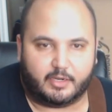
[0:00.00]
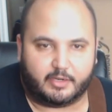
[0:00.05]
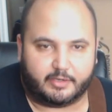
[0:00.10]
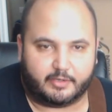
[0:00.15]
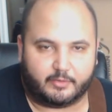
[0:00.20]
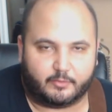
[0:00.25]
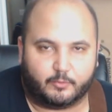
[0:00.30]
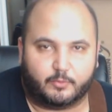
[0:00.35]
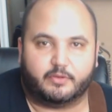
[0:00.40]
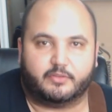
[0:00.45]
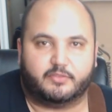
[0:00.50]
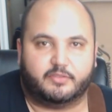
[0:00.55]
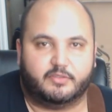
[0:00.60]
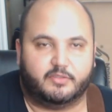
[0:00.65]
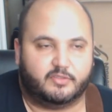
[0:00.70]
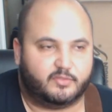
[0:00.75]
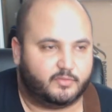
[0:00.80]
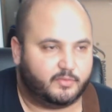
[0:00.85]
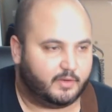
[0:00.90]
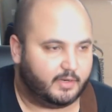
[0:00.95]
it works
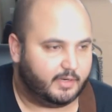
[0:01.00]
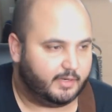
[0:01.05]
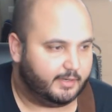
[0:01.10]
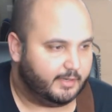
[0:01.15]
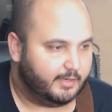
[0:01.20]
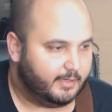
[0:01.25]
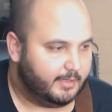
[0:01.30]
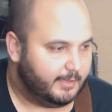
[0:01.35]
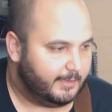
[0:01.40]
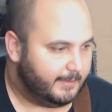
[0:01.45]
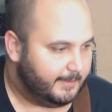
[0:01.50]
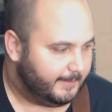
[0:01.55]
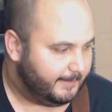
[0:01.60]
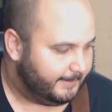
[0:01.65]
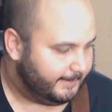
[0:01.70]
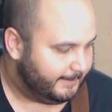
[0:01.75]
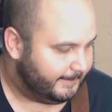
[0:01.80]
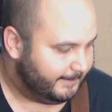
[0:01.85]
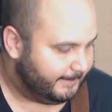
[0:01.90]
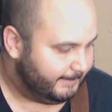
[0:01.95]
just fine.
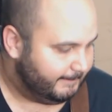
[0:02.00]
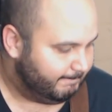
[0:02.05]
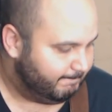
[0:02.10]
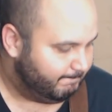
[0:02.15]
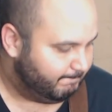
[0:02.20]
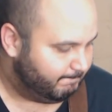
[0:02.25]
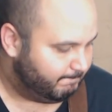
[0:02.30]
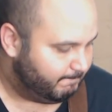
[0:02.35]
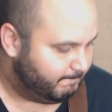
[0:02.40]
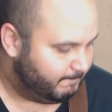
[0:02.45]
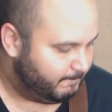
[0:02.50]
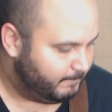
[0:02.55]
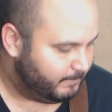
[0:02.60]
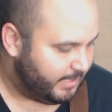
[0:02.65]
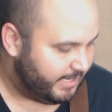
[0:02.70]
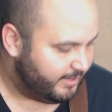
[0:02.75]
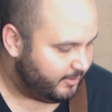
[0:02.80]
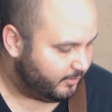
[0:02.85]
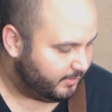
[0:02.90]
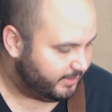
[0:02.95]

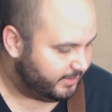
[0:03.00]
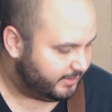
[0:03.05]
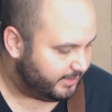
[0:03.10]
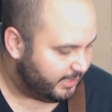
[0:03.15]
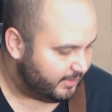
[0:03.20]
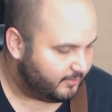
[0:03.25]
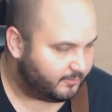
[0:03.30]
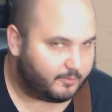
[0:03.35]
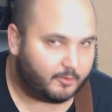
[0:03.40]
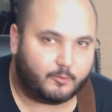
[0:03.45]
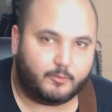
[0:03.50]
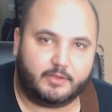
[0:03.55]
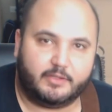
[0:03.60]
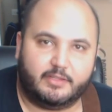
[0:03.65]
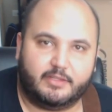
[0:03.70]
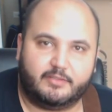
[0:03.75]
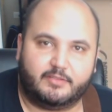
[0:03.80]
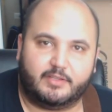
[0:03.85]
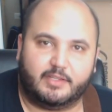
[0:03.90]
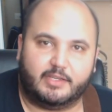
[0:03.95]
My only downfall with
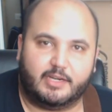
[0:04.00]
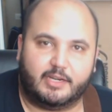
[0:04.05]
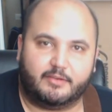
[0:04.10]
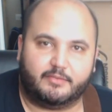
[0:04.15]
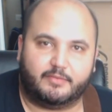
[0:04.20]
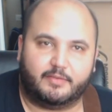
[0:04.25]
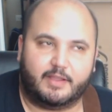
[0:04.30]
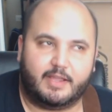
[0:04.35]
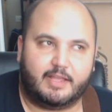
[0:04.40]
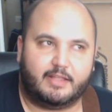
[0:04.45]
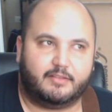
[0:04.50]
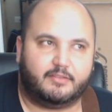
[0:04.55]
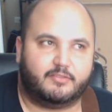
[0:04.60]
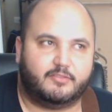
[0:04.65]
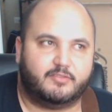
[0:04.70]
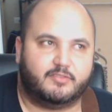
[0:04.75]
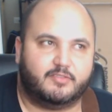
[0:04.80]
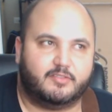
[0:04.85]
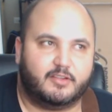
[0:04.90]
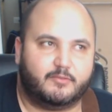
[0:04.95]
this, and I've had
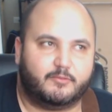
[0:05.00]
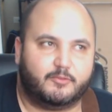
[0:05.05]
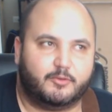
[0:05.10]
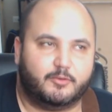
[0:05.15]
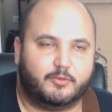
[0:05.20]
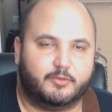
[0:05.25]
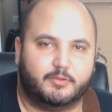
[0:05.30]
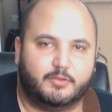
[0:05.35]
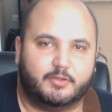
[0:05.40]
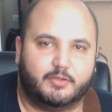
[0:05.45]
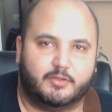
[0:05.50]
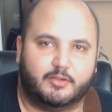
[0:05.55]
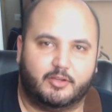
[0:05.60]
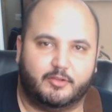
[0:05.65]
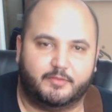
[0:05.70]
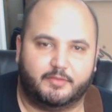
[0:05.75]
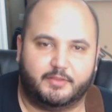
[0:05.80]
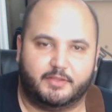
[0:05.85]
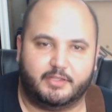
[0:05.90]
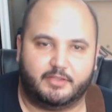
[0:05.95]
several
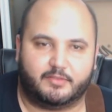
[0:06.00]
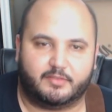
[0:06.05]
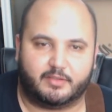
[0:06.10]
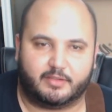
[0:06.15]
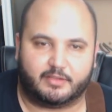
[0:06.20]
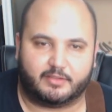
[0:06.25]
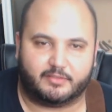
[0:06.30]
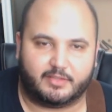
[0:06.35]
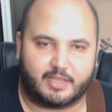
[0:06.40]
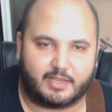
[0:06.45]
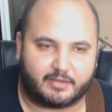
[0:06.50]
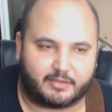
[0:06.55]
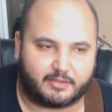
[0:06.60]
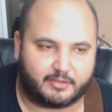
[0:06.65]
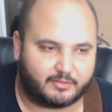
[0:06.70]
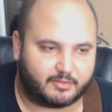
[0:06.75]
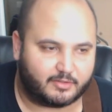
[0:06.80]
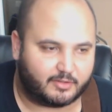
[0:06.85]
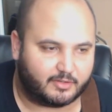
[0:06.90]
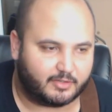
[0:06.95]
of these exact
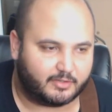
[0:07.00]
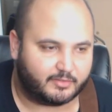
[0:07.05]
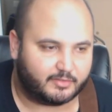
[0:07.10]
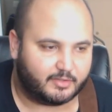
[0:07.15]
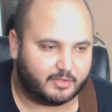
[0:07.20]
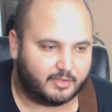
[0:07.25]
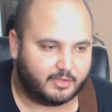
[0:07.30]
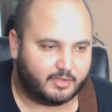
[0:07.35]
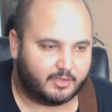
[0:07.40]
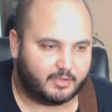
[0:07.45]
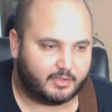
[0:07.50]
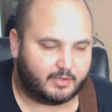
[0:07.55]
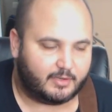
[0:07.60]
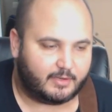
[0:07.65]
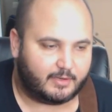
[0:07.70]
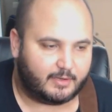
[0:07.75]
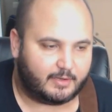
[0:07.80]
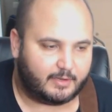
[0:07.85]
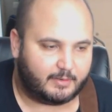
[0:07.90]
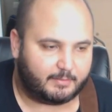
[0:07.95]
guitars
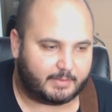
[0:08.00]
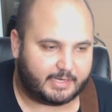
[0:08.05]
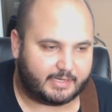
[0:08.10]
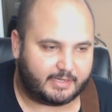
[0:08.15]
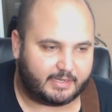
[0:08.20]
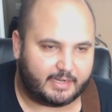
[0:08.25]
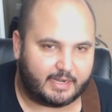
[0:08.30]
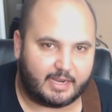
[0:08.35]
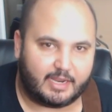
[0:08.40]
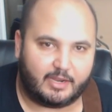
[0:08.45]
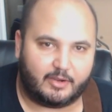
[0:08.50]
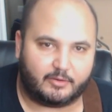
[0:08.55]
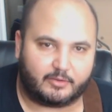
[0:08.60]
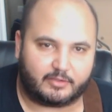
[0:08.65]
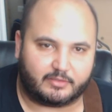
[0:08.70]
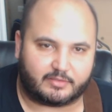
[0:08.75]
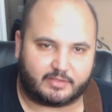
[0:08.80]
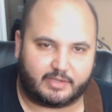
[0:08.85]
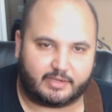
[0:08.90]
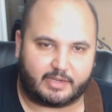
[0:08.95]
by now,
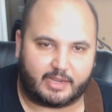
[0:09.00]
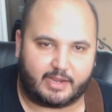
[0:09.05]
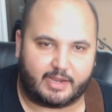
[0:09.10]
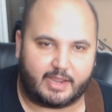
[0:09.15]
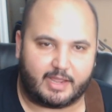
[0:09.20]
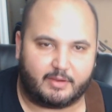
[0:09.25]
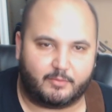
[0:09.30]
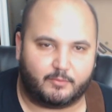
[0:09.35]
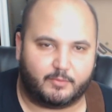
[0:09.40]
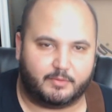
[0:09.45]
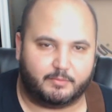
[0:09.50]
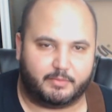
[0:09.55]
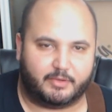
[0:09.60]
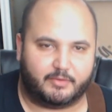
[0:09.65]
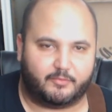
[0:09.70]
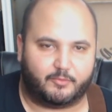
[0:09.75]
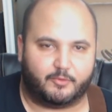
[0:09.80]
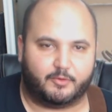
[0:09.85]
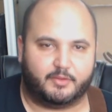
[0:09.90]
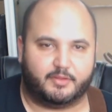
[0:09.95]
because I had one
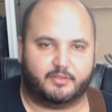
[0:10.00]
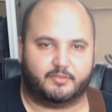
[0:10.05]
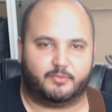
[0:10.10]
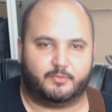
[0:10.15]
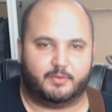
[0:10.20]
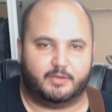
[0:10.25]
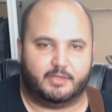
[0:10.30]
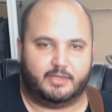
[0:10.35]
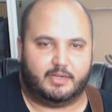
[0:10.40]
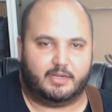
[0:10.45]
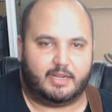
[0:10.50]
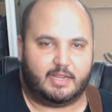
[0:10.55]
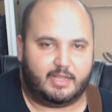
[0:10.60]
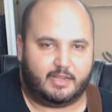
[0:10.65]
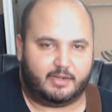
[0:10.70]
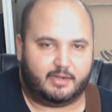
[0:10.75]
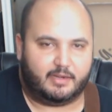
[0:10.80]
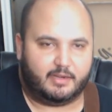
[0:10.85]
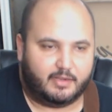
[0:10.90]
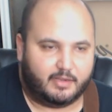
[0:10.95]
before this one that had